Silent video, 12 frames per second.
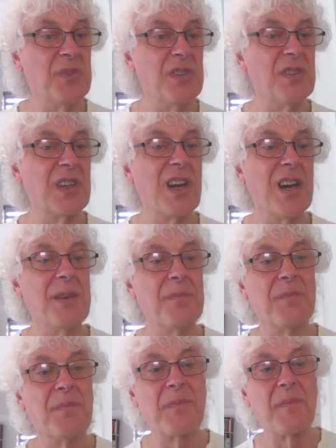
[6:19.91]
in the game.
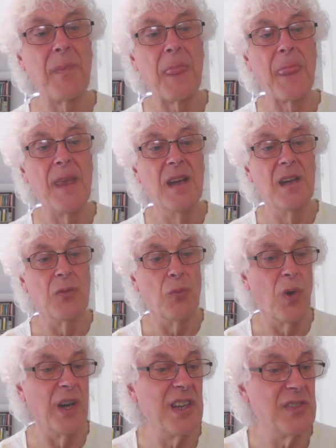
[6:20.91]

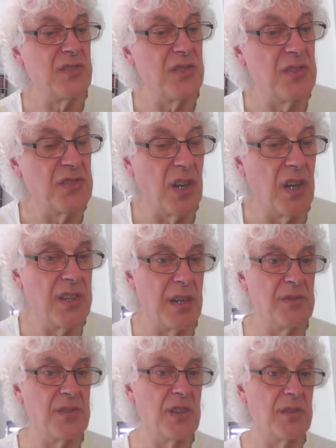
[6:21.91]
White has to decide how
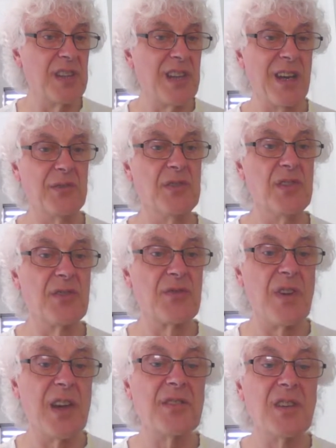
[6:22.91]
he's going to counter this
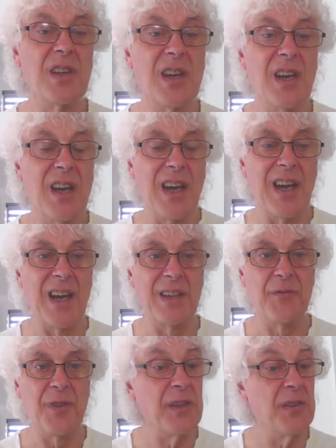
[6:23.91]
threat,
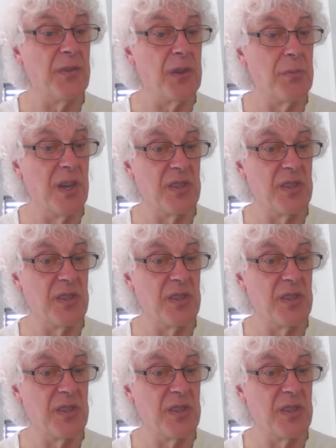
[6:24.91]
and Van der Wiel made a